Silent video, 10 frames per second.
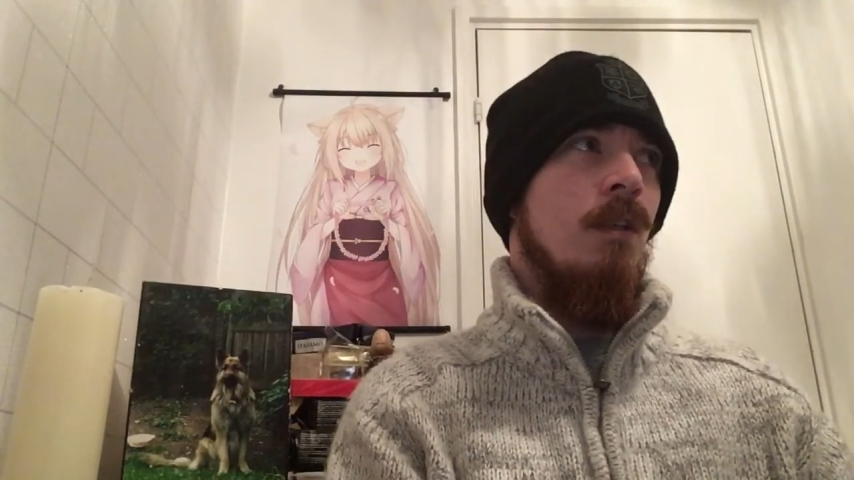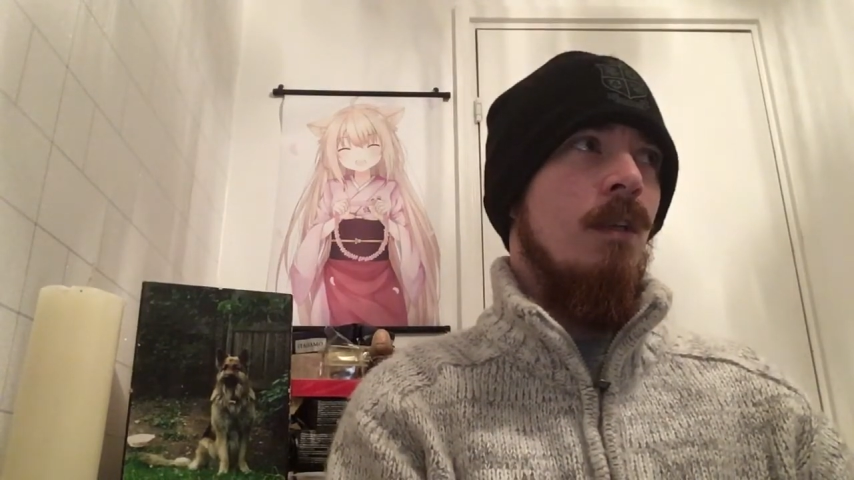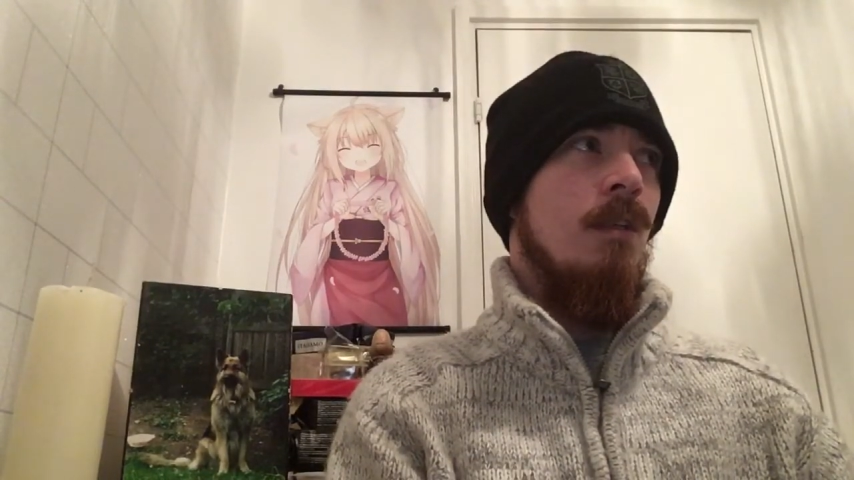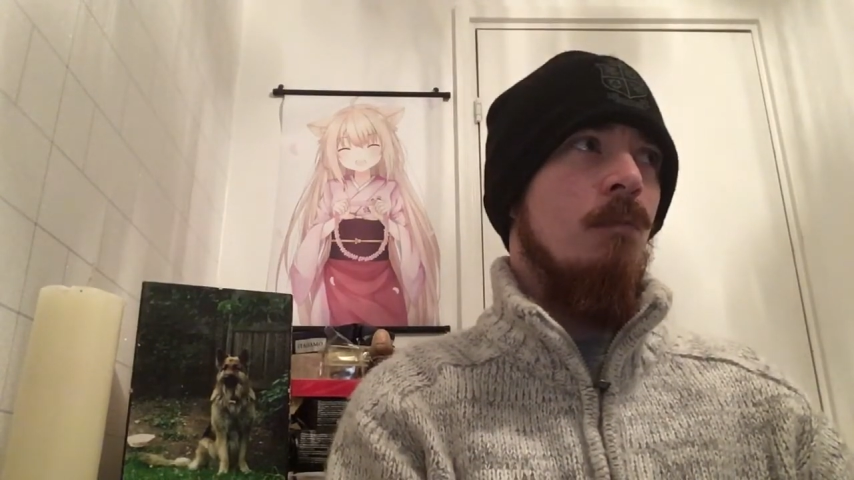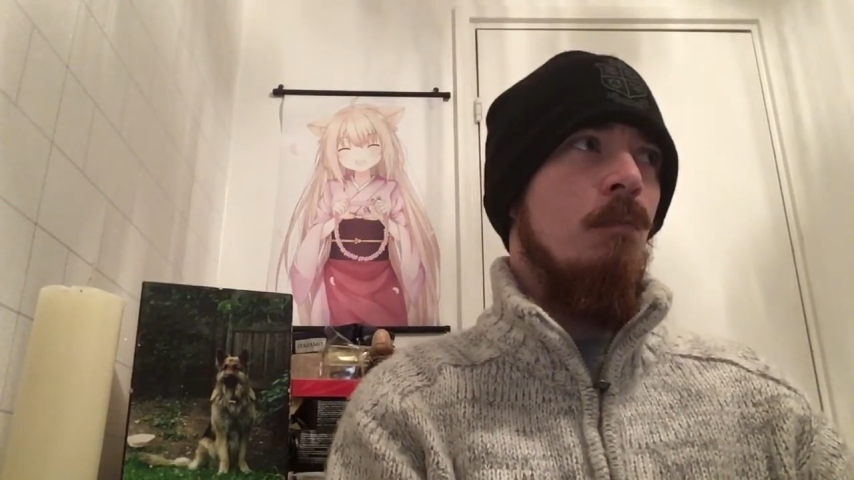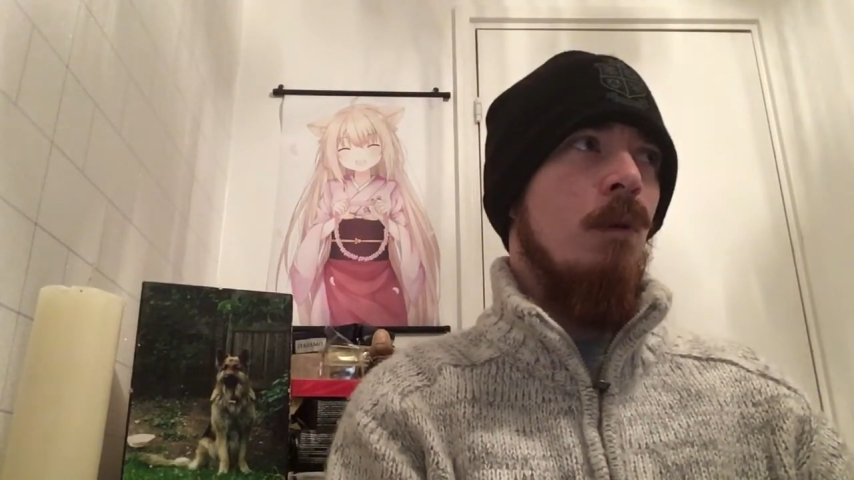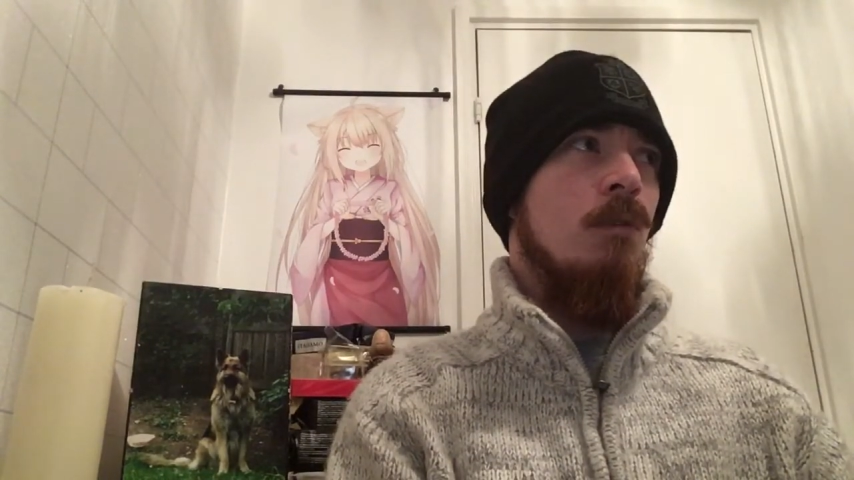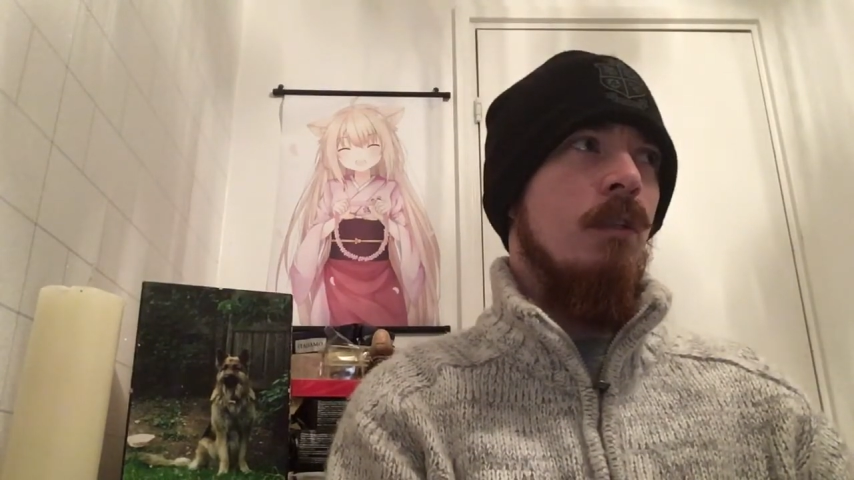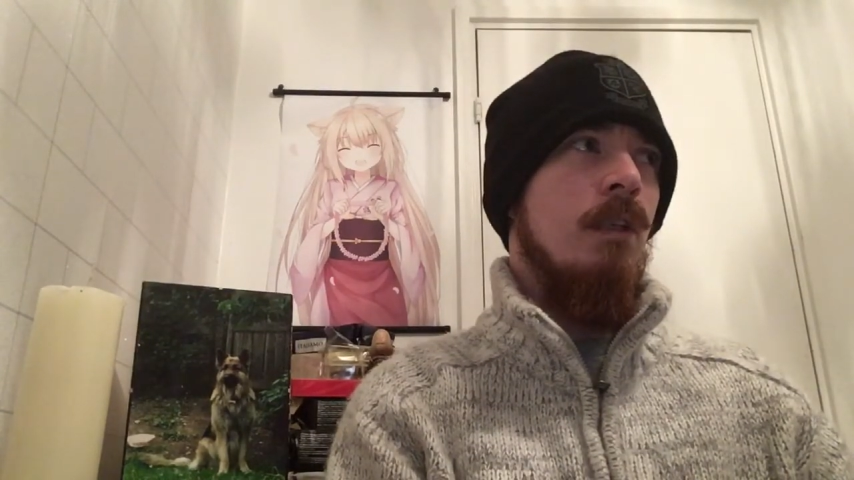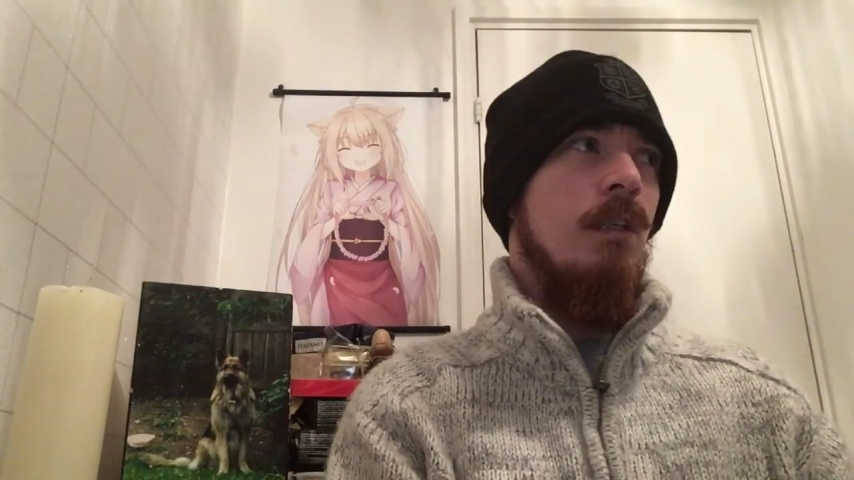is
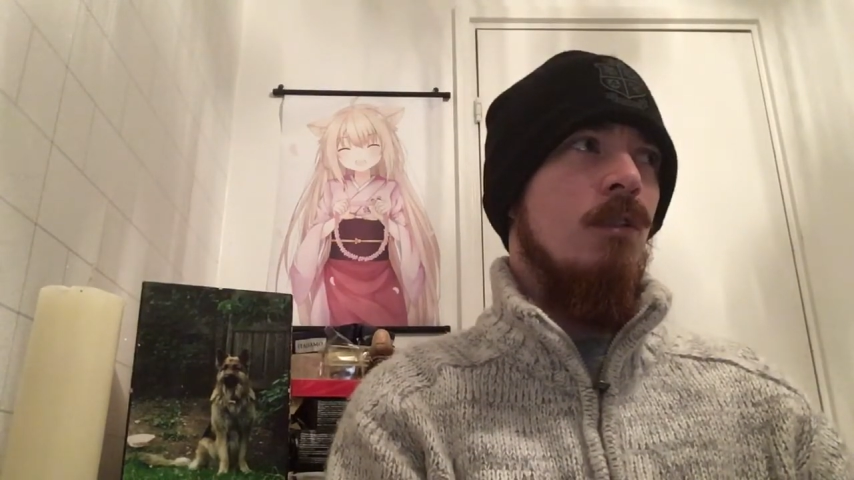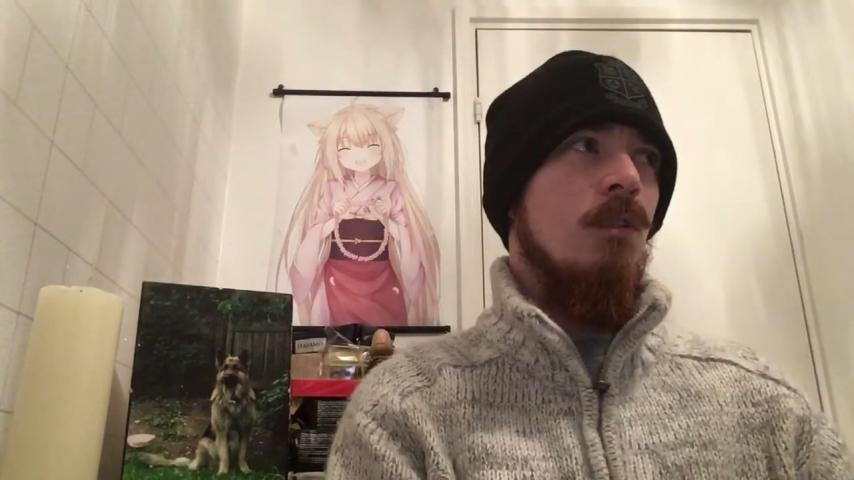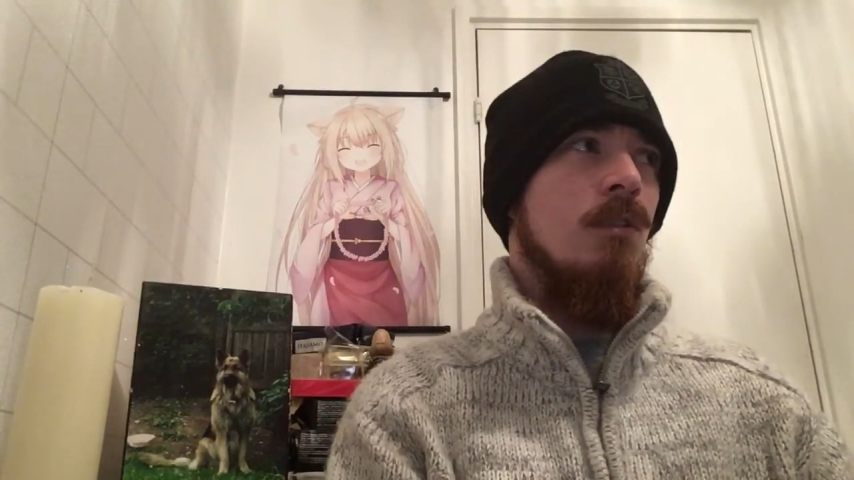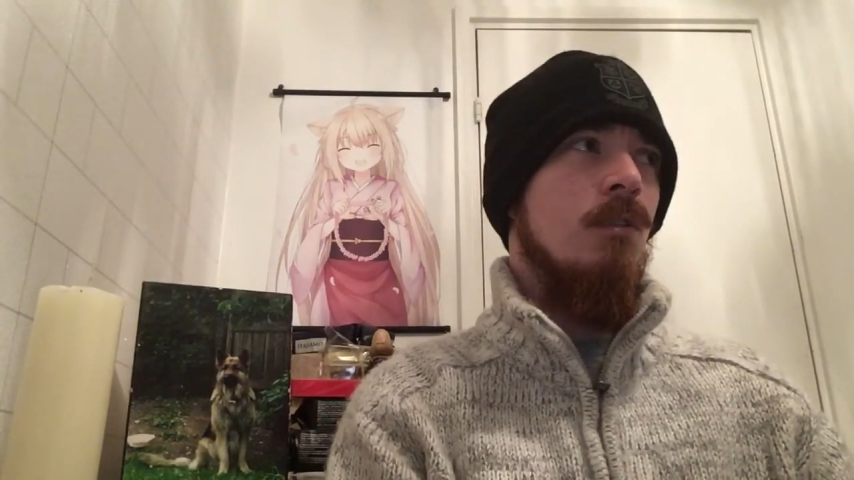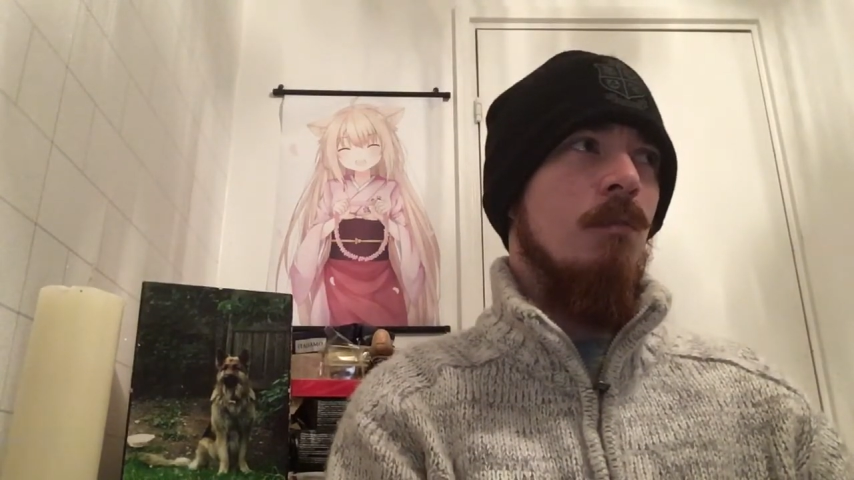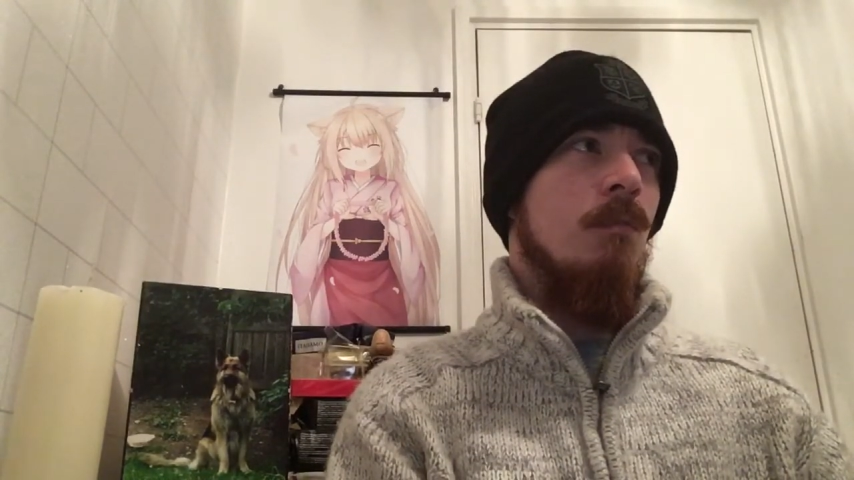mostly just